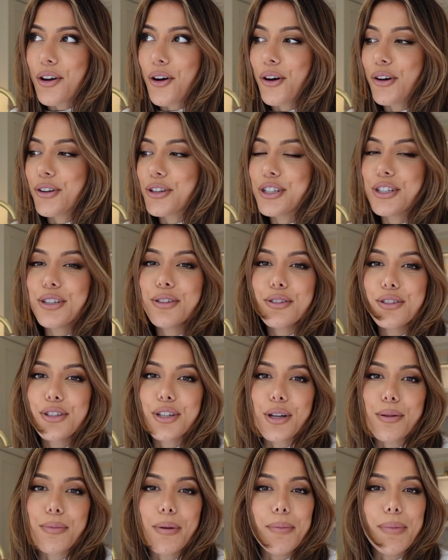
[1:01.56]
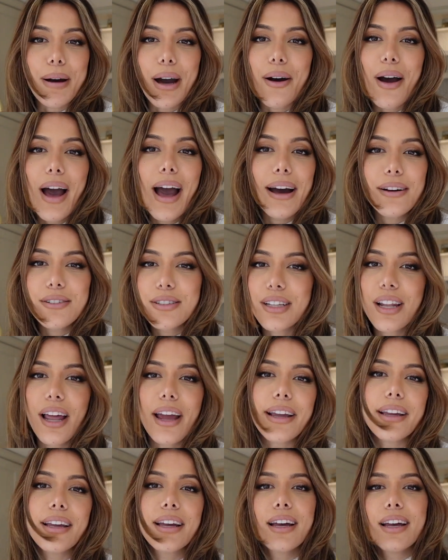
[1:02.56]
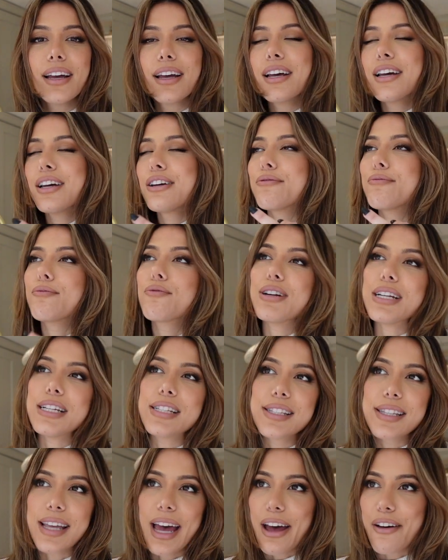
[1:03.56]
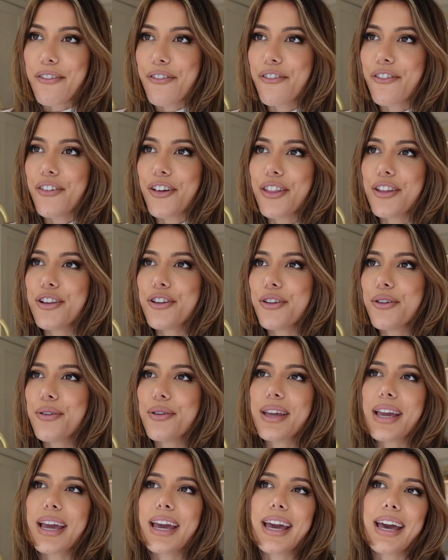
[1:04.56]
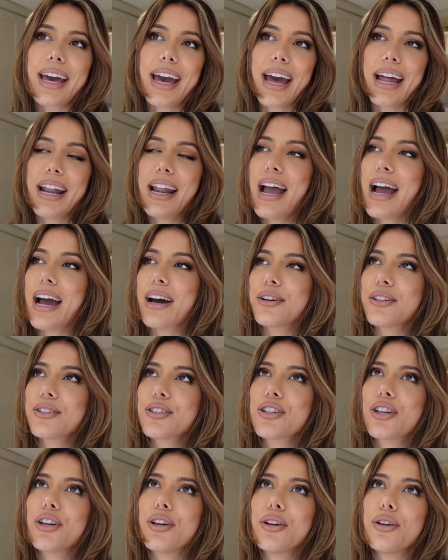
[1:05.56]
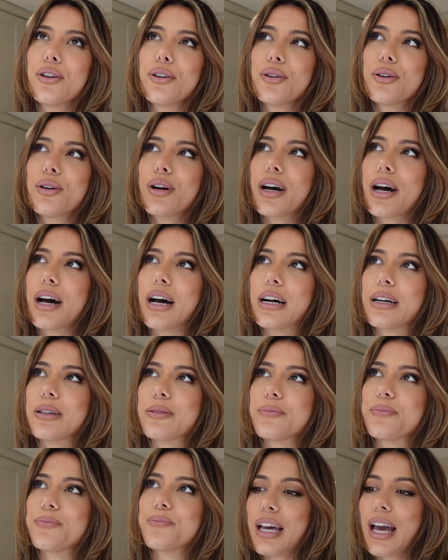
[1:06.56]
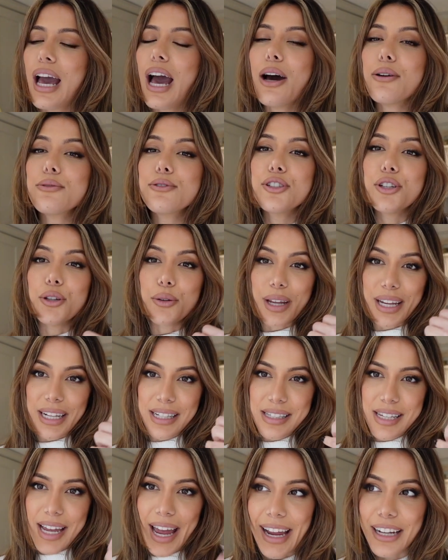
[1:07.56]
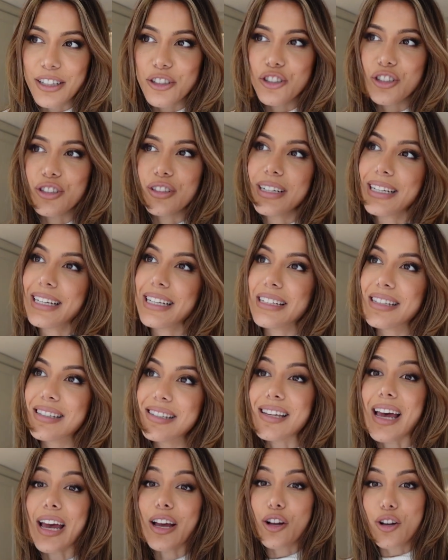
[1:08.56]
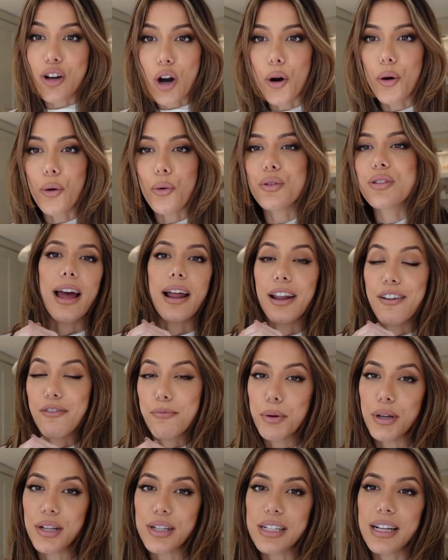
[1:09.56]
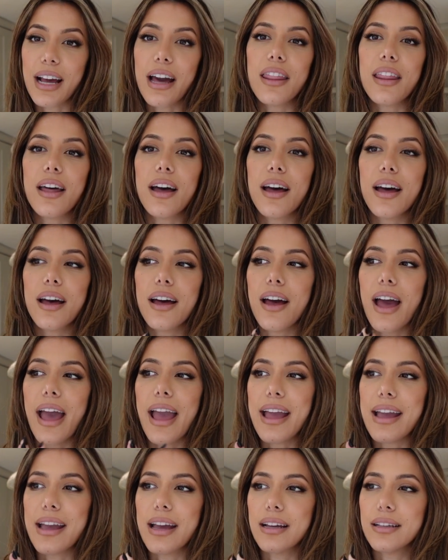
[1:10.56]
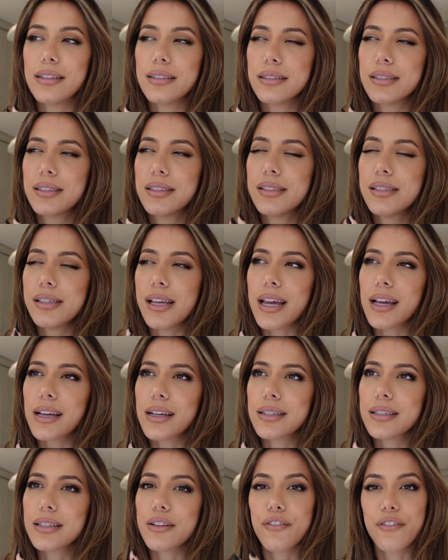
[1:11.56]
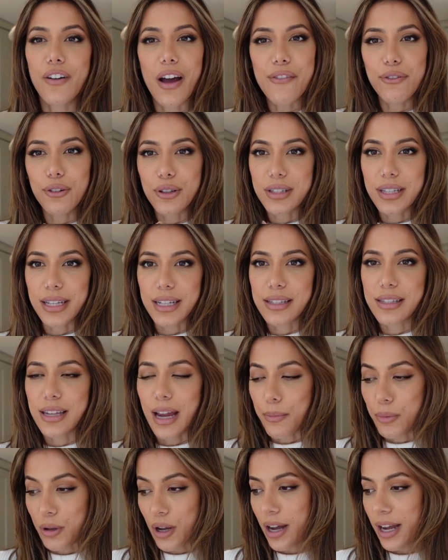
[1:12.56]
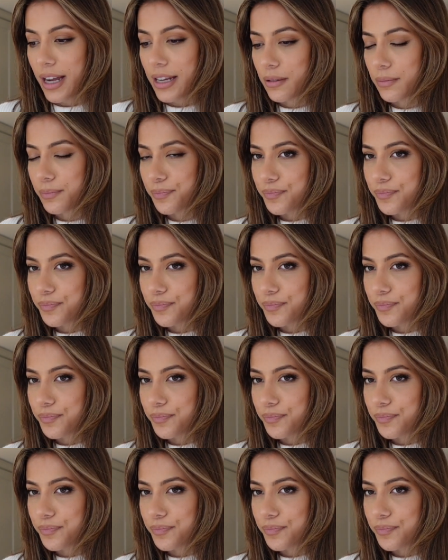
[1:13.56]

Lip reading: on YouTube about how to like reset for the new year and how to intentionally set goals. And I've put together a 5 or 6 step guide